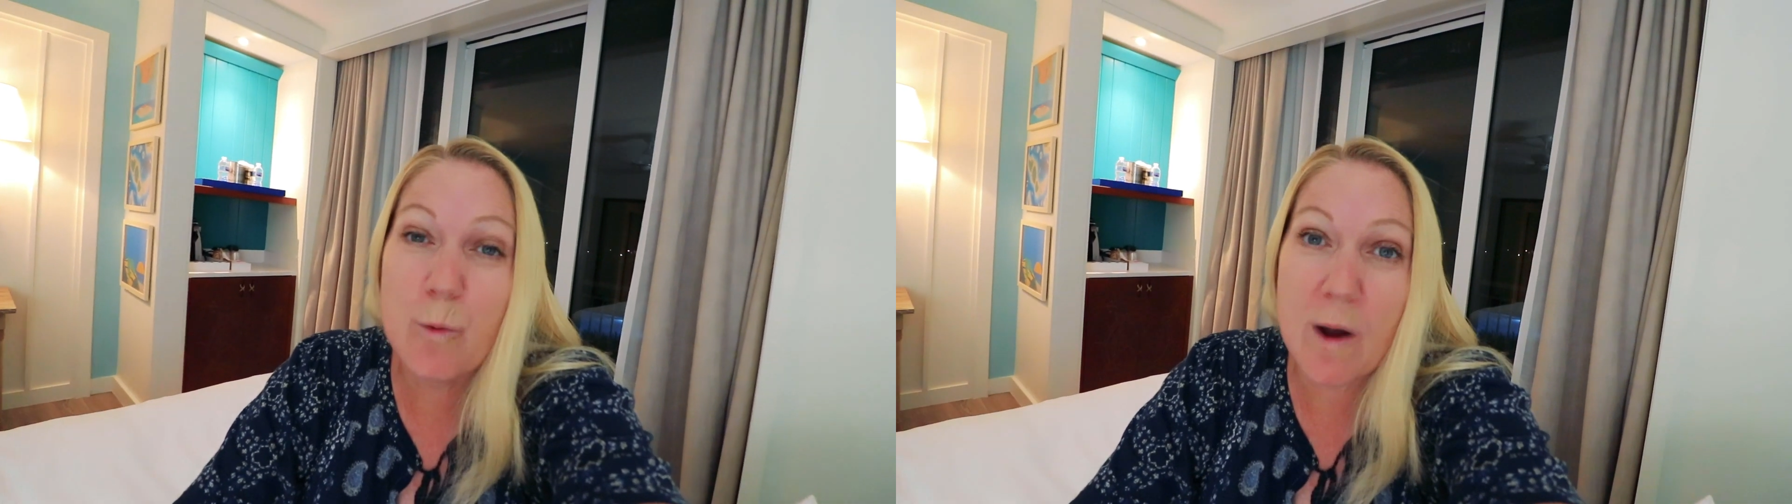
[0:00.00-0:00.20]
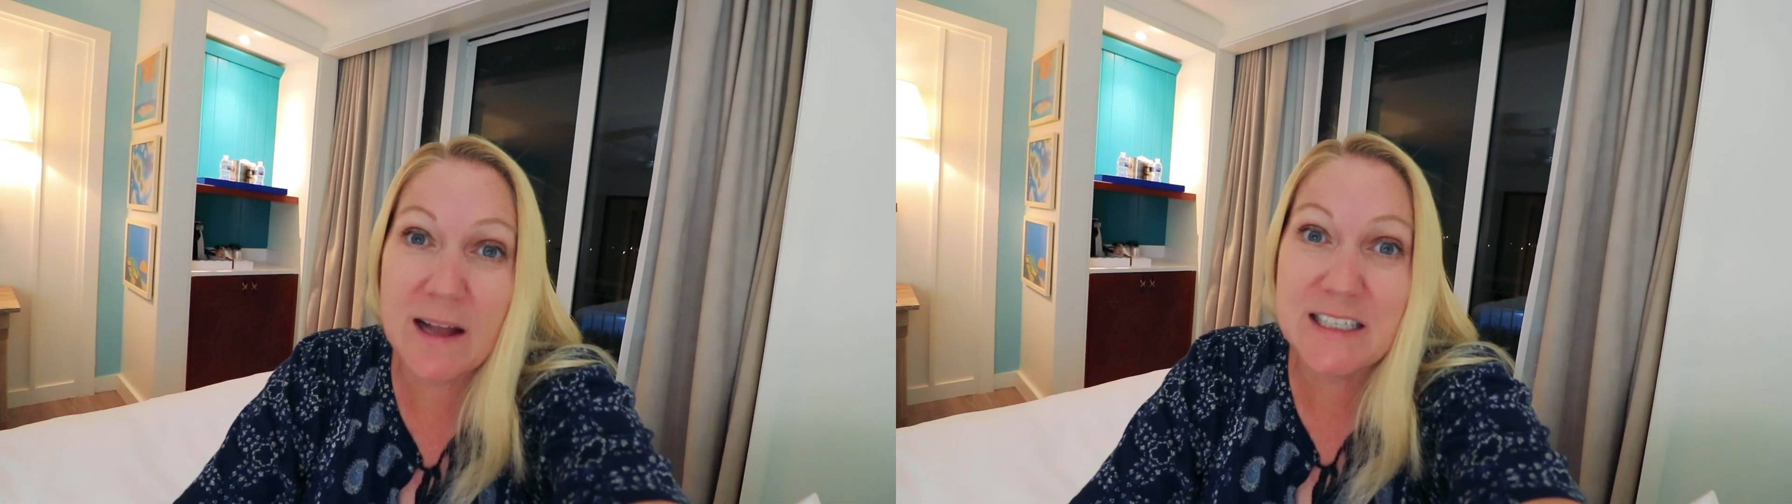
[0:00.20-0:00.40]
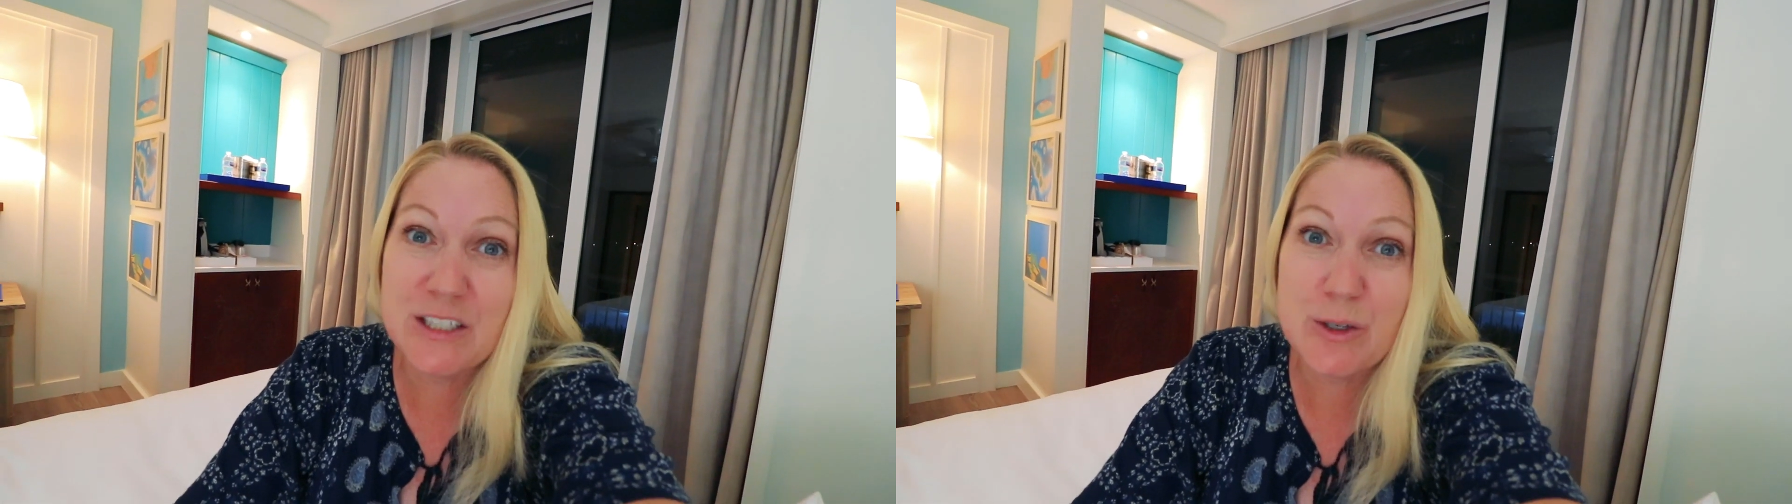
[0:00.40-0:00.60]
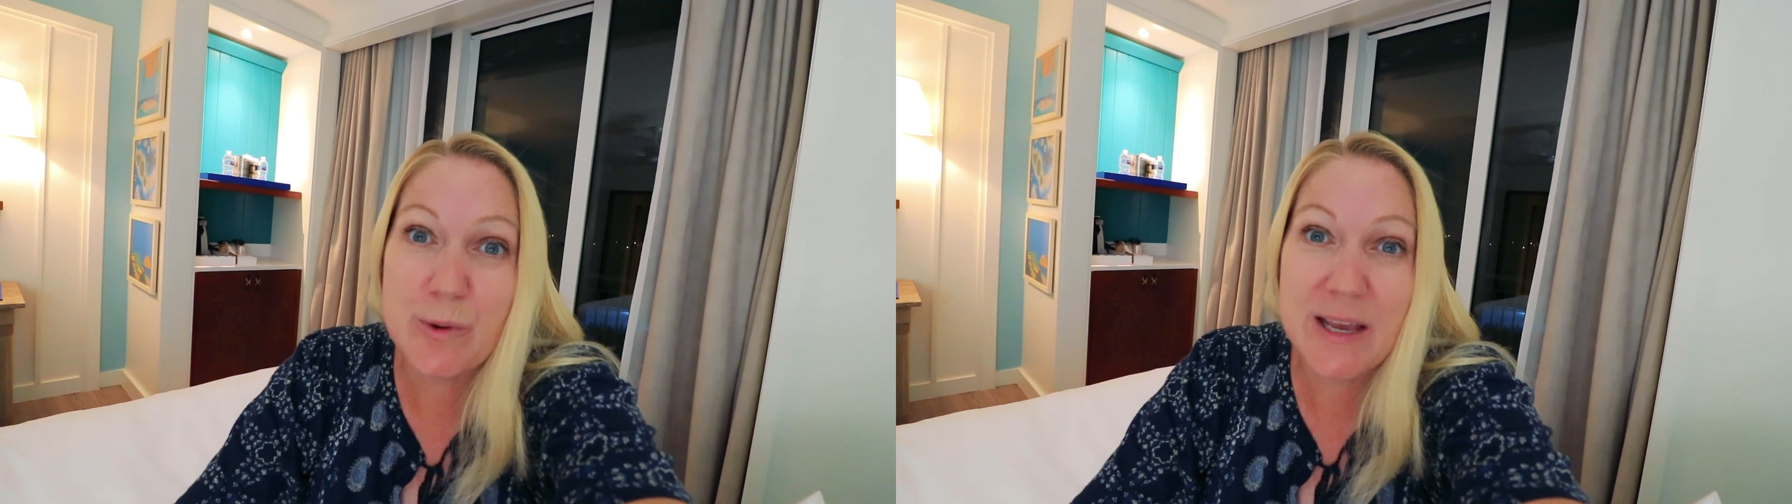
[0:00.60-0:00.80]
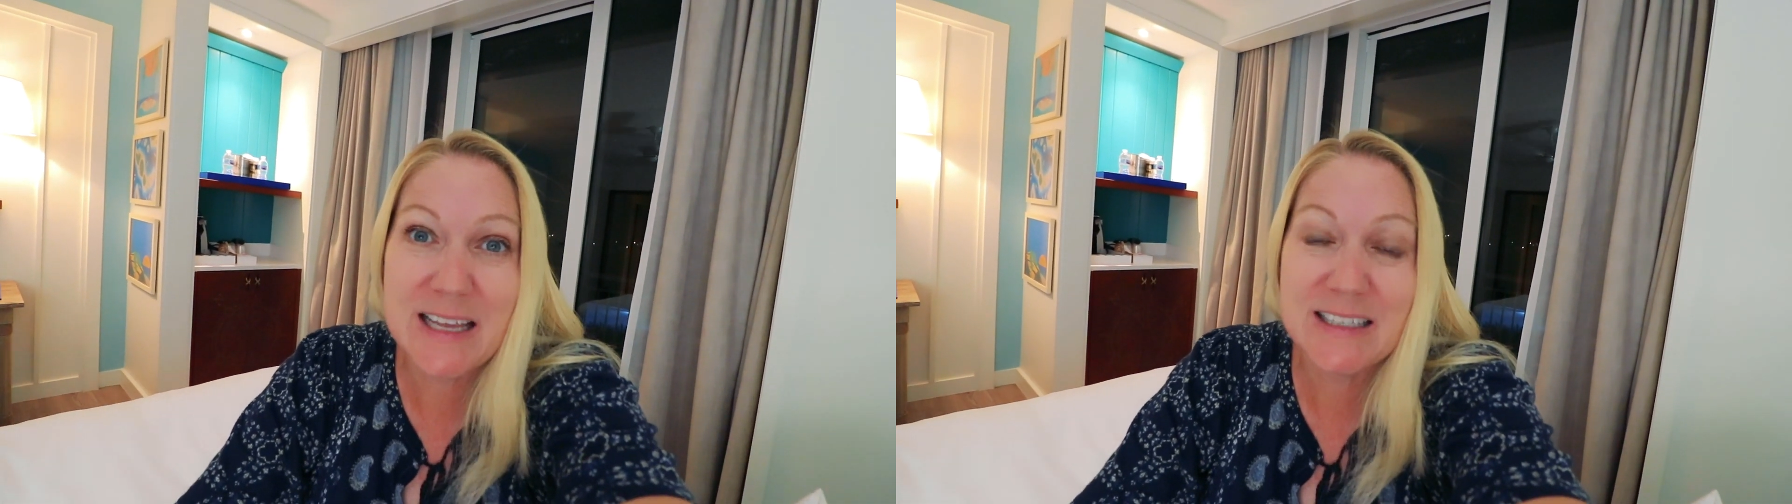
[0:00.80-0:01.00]
want to
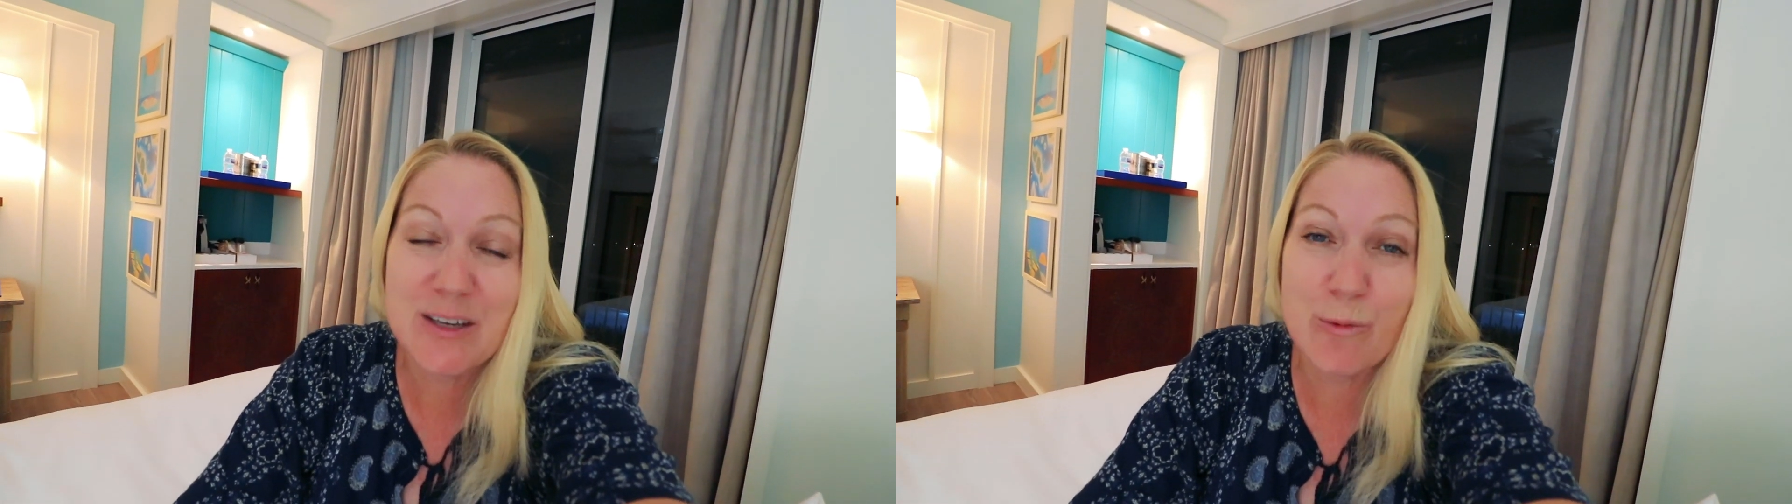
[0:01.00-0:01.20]
hit